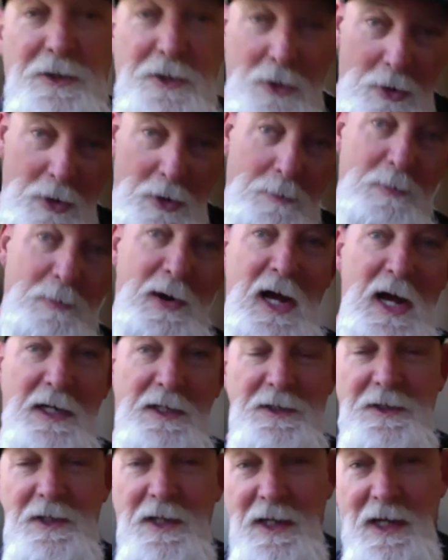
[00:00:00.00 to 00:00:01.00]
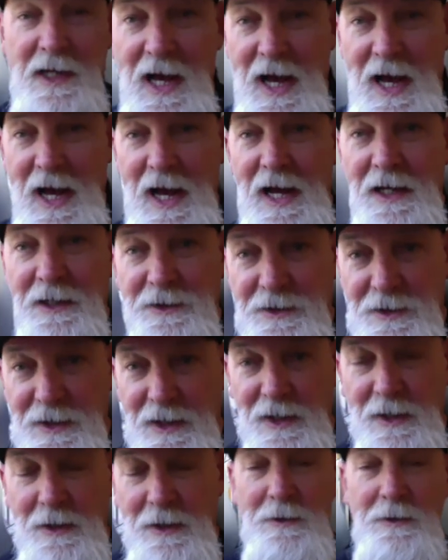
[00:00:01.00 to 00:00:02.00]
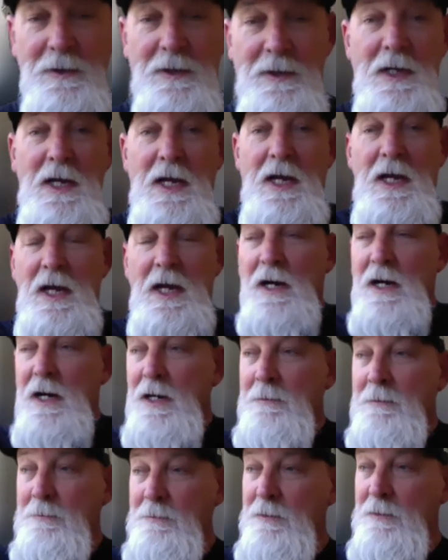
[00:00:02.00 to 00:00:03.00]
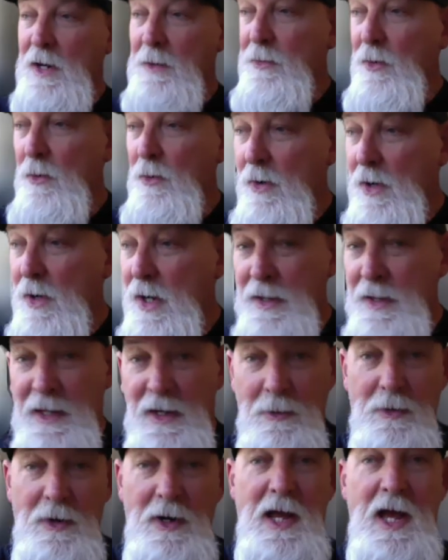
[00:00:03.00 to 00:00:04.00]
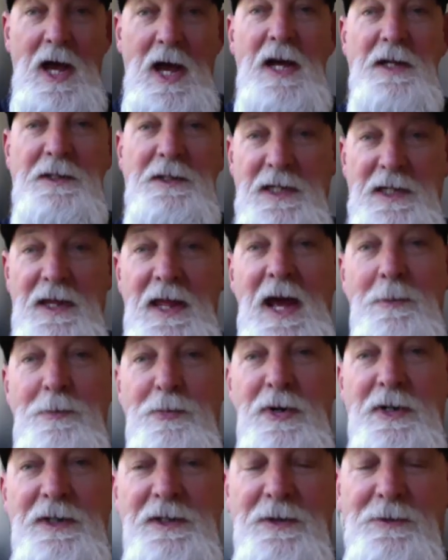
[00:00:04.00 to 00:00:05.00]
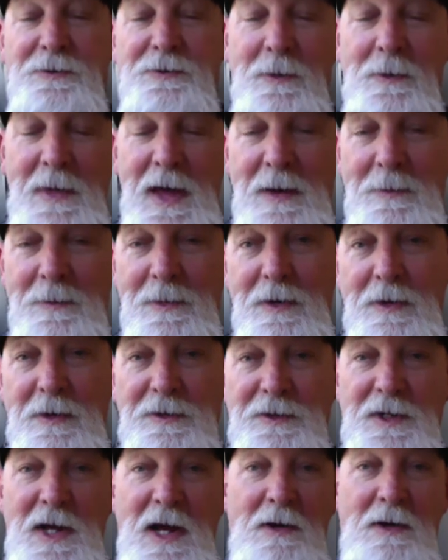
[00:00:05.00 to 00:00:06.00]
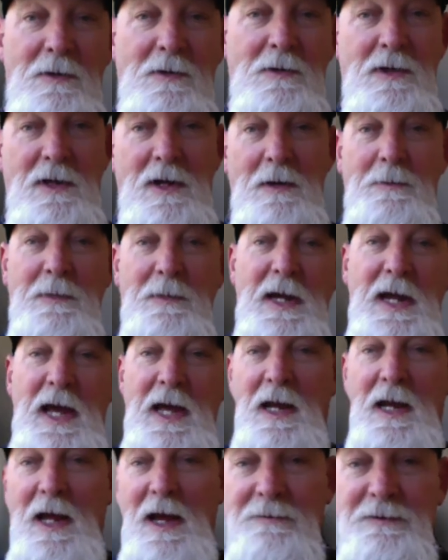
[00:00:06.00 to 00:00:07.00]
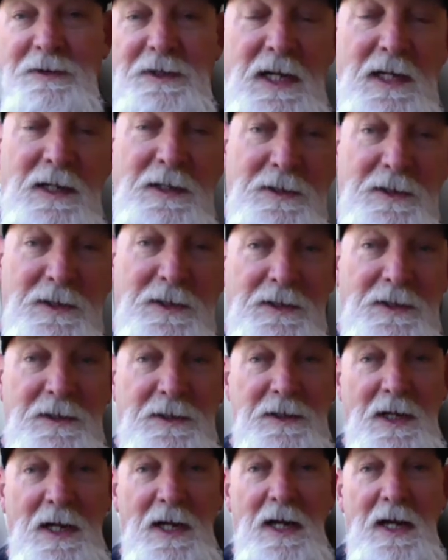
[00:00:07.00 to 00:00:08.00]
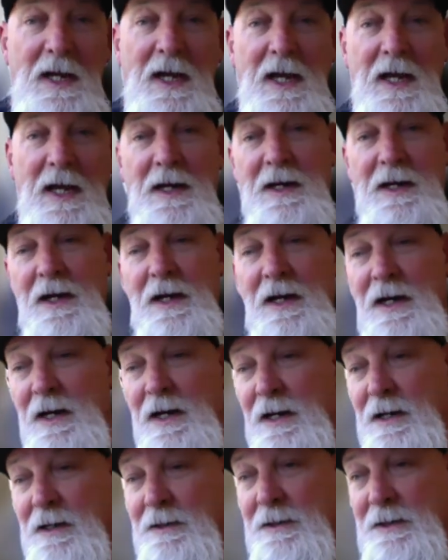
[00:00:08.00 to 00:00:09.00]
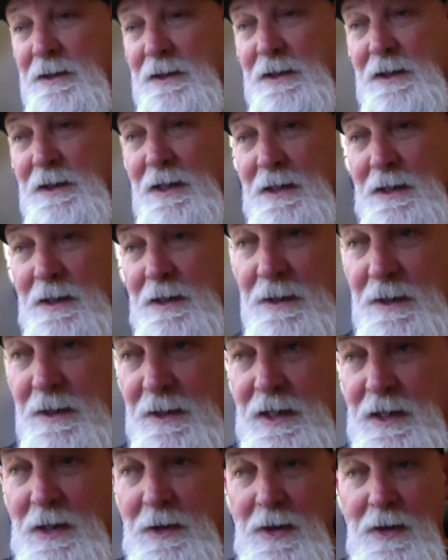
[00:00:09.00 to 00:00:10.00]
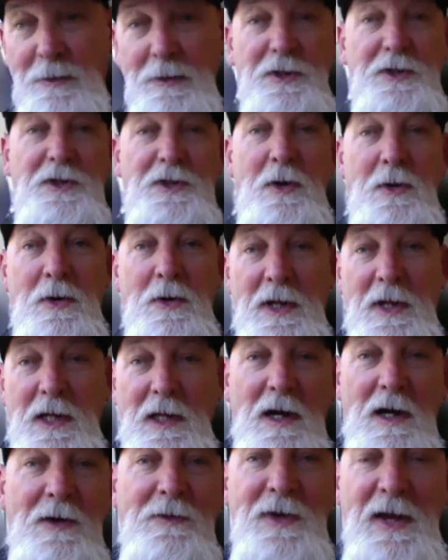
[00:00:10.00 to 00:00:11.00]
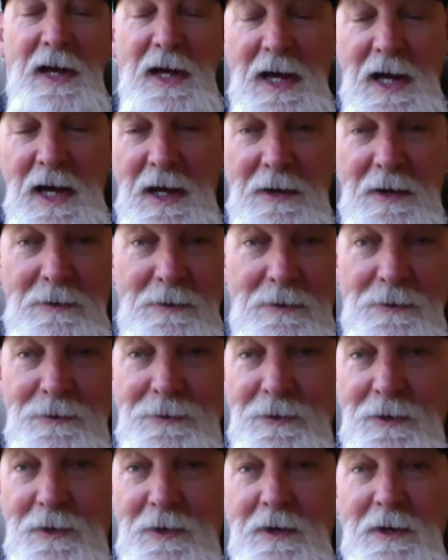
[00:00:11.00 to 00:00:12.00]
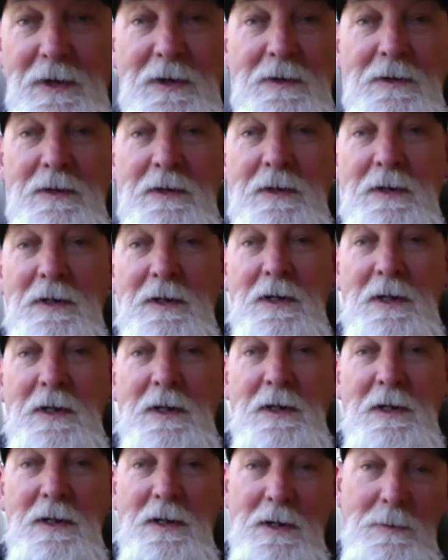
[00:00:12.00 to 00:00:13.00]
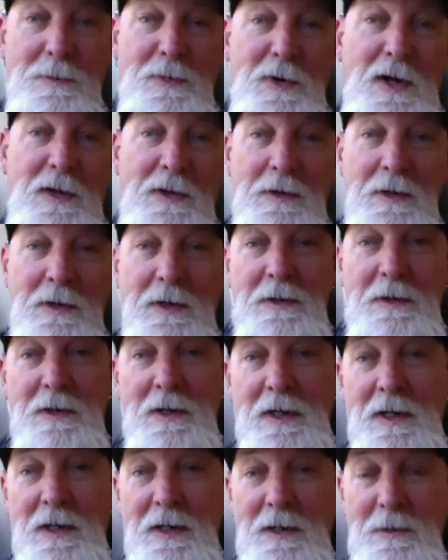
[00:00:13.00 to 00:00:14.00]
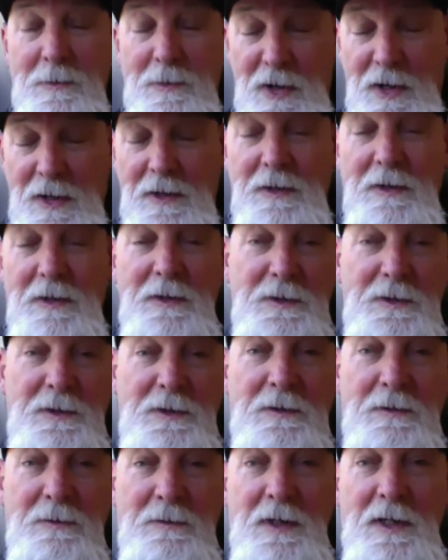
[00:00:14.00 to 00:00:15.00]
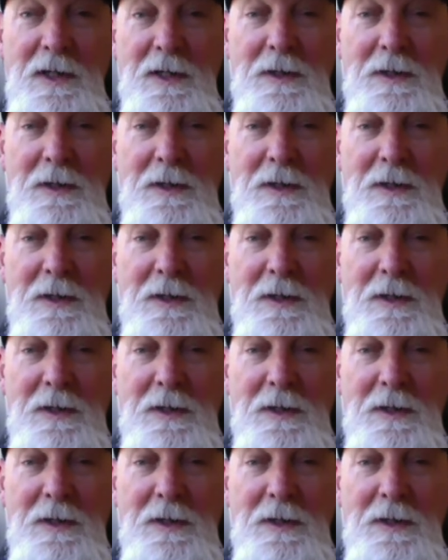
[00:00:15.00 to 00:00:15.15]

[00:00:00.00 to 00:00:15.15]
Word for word: our bikes to the guys, you know. Number one, there were guys in that prison from that motorcycle club that had life sentences. And, you know, they were showing the love they had for their brother, their brothers, you